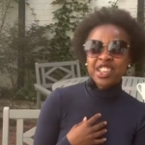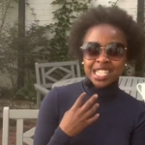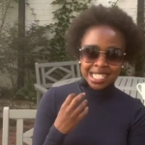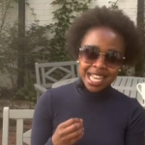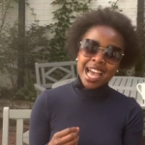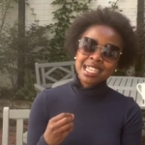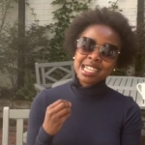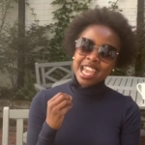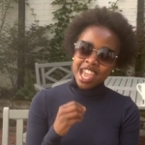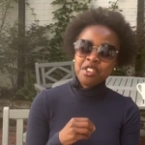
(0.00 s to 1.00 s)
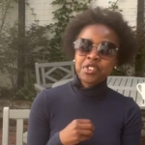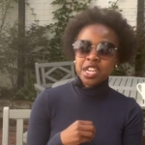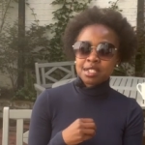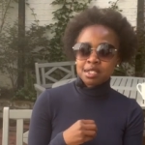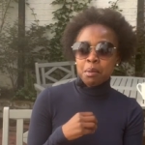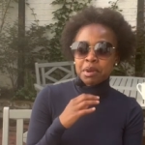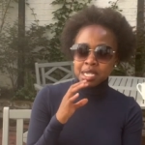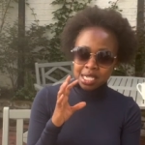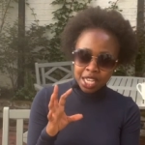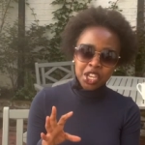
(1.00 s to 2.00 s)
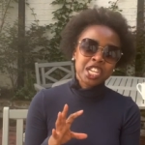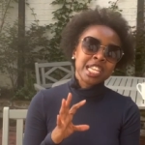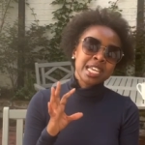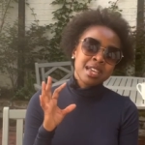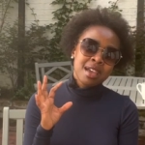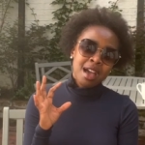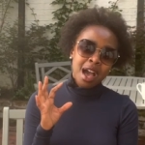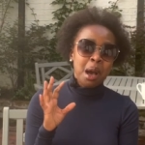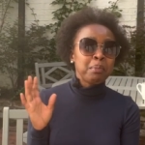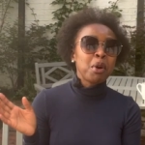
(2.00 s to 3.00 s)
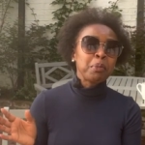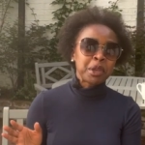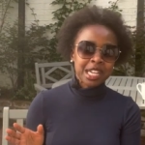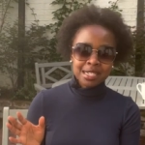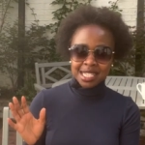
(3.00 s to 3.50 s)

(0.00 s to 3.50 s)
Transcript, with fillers: their sad aviators are particularly uh, popular.